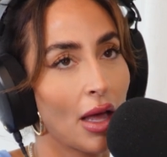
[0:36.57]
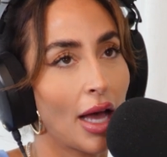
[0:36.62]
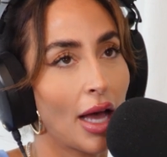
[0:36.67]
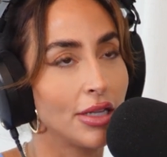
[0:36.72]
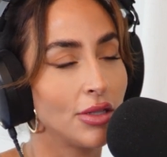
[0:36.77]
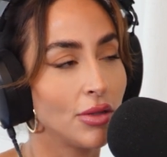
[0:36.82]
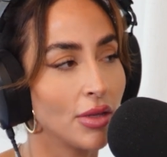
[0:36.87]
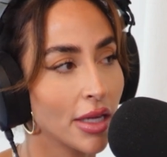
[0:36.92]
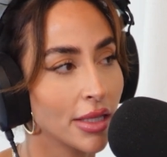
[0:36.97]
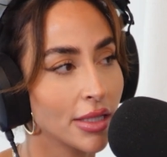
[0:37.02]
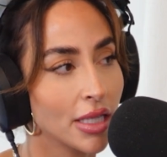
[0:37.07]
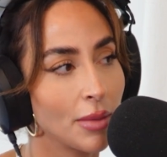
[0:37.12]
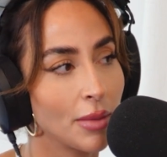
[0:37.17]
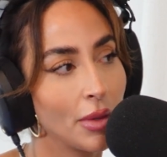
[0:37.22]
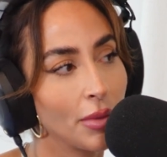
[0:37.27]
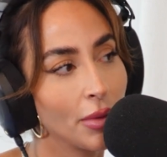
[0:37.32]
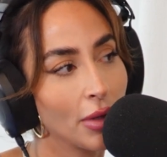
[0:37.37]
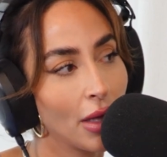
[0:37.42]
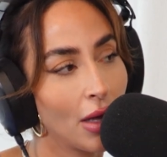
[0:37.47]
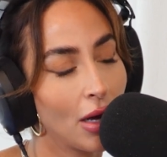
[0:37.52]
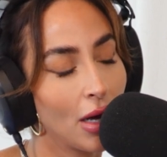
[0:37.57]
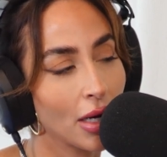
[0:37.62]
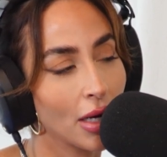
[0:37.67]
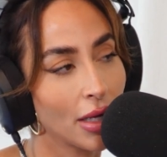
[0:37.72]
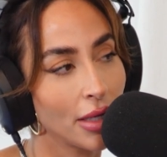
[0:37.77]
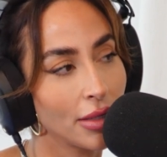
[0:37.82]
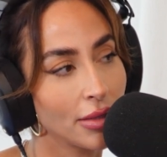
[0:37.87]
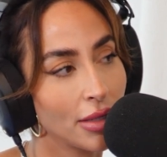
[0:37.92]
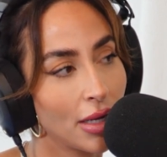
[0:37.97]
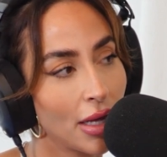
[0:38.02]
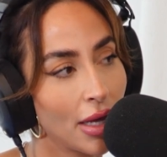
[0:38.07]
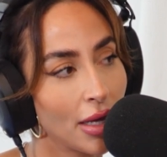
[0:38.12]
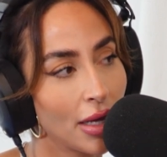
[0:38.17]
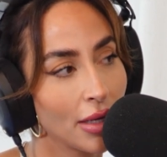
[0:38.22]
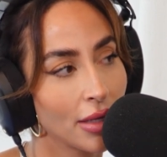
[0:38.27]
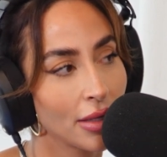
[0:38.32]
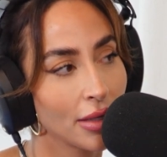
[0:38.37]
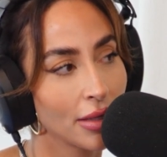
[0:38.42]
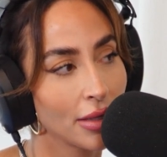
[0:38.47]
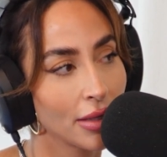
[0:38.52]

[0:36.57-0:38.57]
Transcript: I do think it's going to be really hot again today.